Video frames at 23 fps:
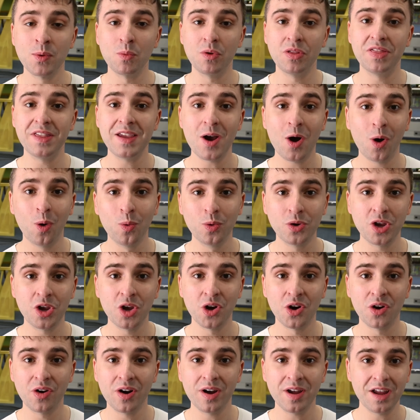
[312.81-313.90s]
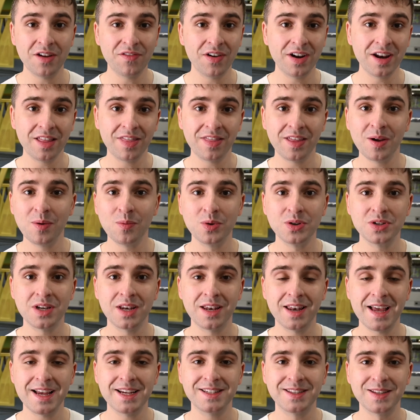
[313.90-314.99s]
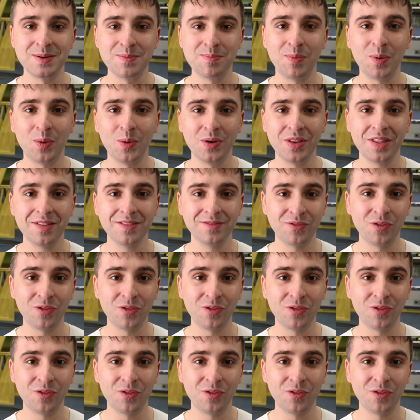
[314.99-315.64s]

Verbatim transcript: With the old Cura, if anything was less than zero point